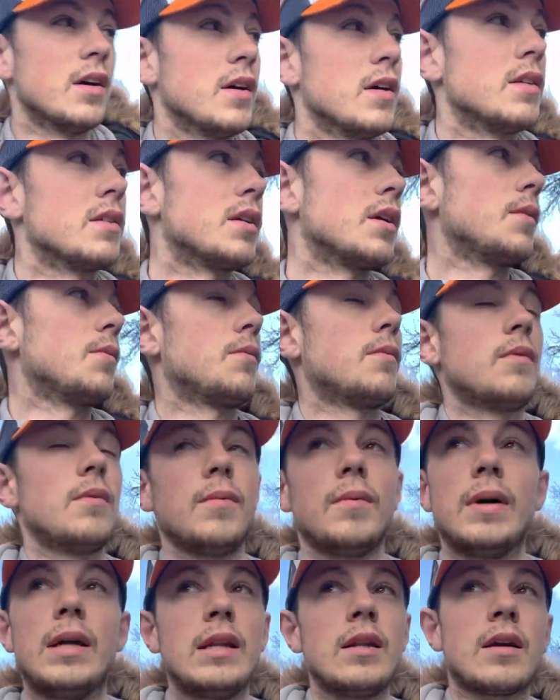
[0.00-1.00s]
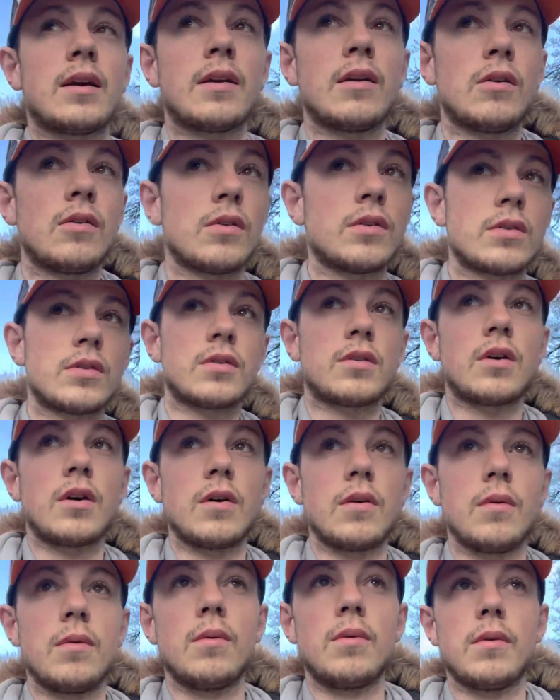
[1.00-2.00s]
See, when the clocks
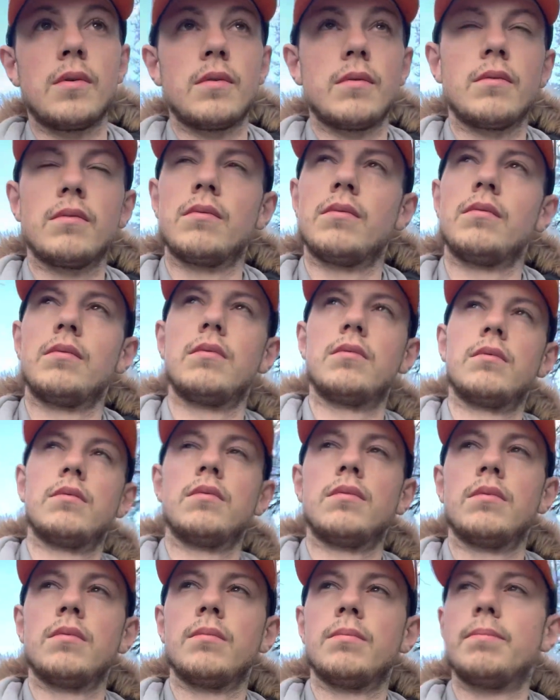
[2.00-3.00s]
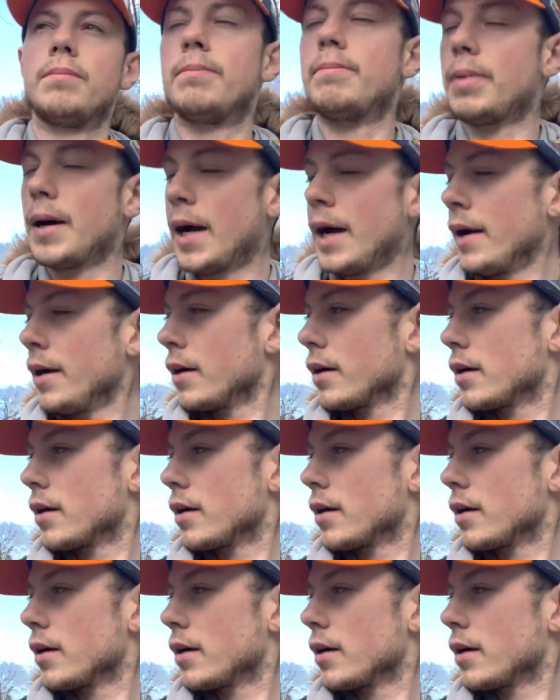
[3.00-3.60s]
go back,